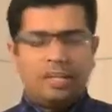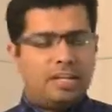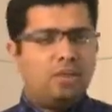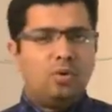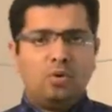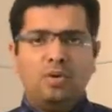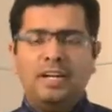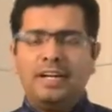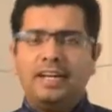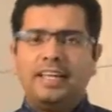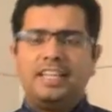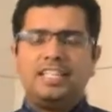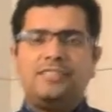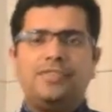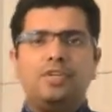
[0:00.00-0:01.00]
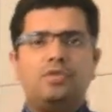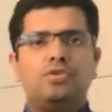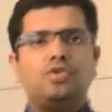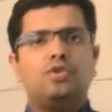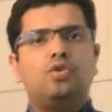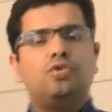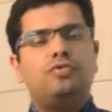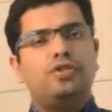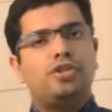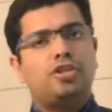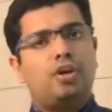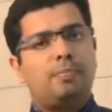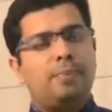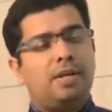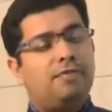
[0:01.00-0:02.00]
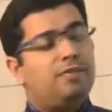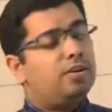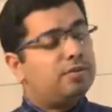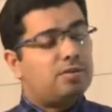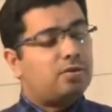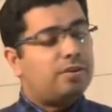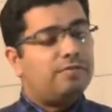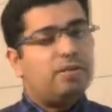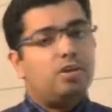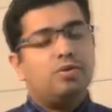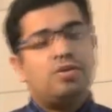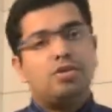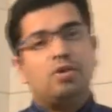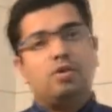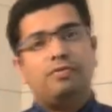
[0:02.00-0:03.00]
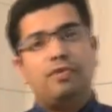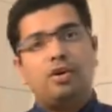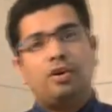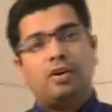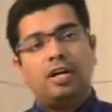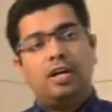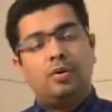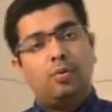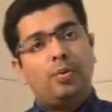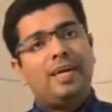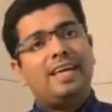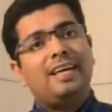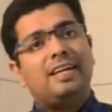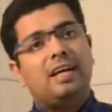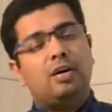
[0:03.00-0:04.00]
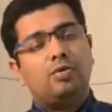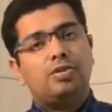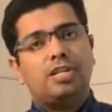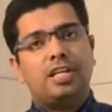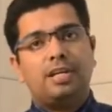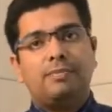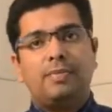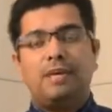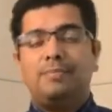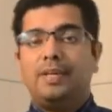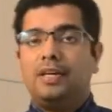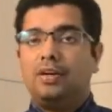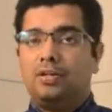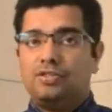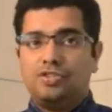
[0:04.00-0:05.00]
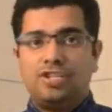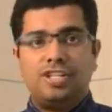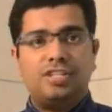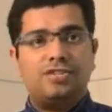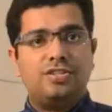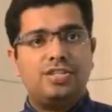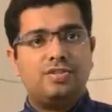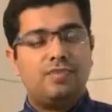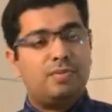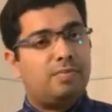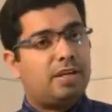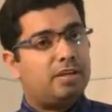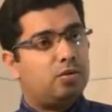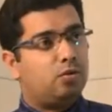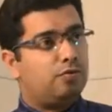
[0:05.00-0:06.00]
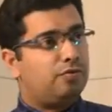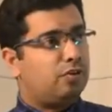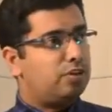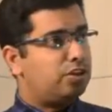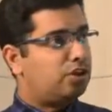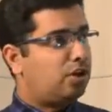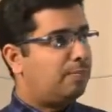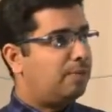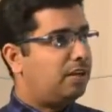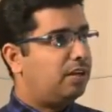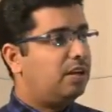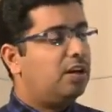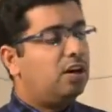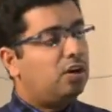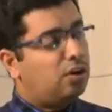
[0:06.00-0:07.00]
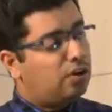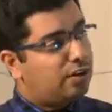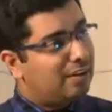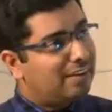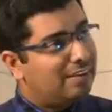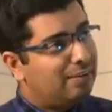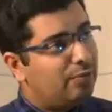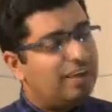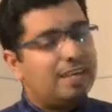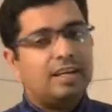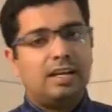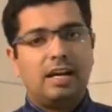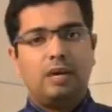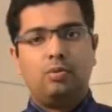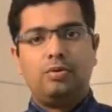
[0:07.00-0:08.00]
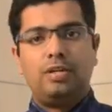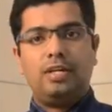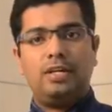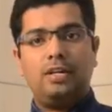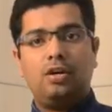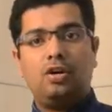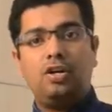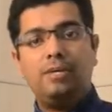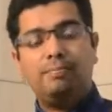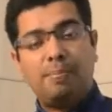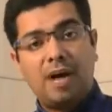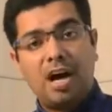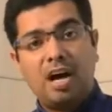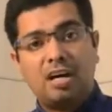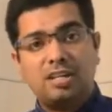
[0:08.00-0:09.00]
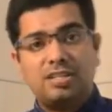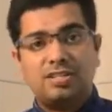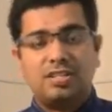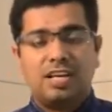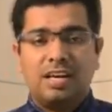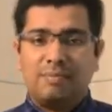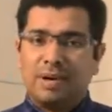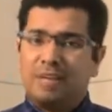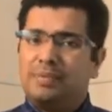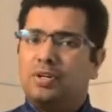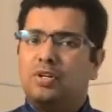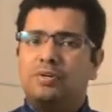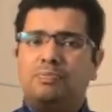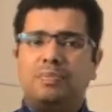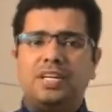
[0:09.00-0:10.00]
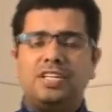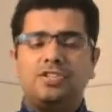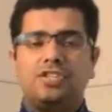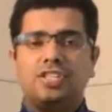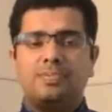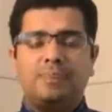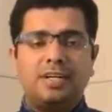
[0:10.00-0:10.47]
In olden days, we used to go for shopping. We used to go for weekend outing. Maybe on churches, we might go for shopping, or a weekend outing on parks, might be on beaches.